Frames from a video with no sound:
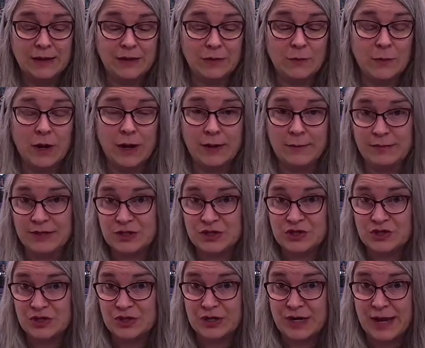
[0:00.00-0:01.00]
You want to be
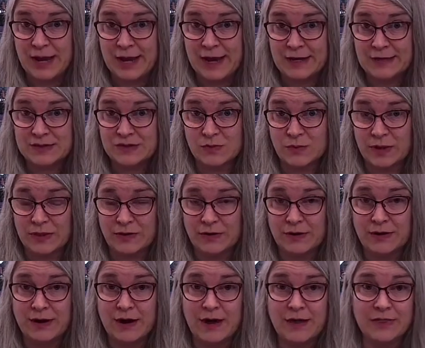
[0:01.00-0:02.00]
sure to ask
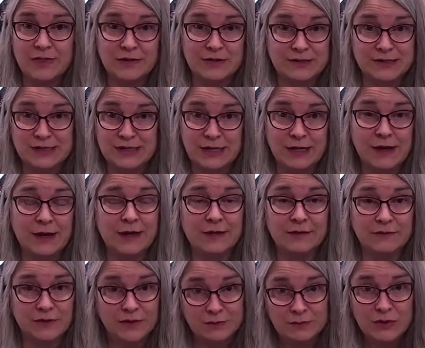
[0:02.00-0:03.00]
whether or not there's any kind
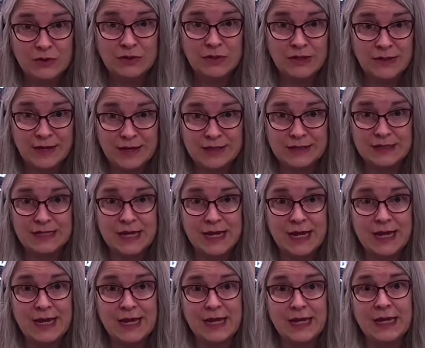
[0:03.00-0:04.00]
of communion that
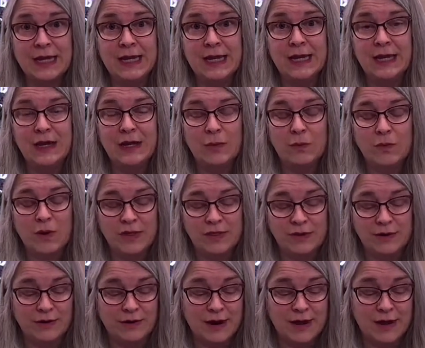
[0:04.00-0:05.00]
day,
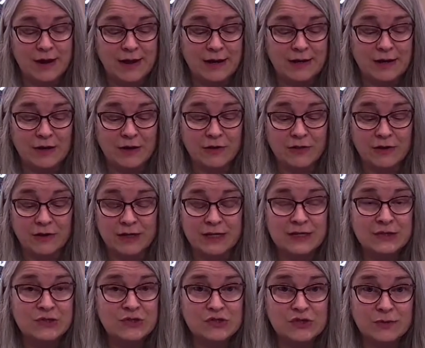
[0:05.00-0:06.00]
whether or not any other
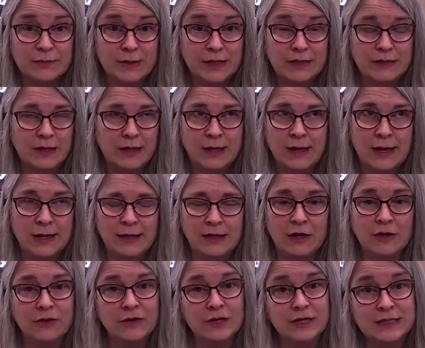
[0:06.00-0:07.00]
instrument,
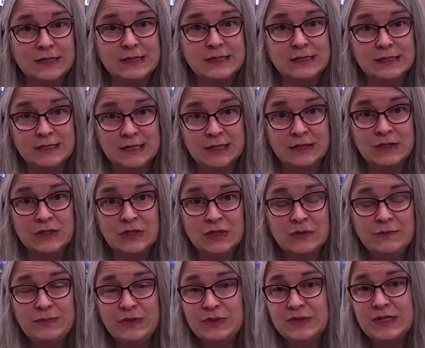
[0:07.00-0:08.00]
any other
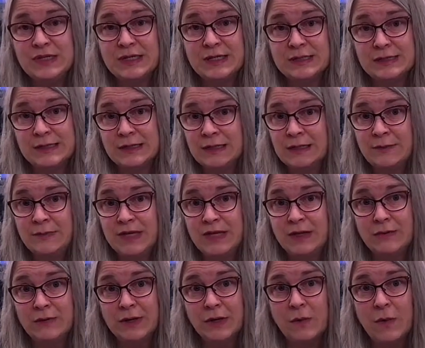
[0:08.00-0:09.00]
incidental music is going to
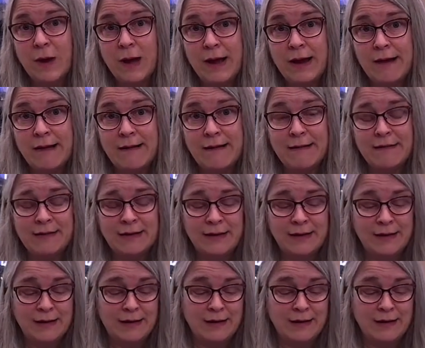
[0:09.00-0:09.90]
be required.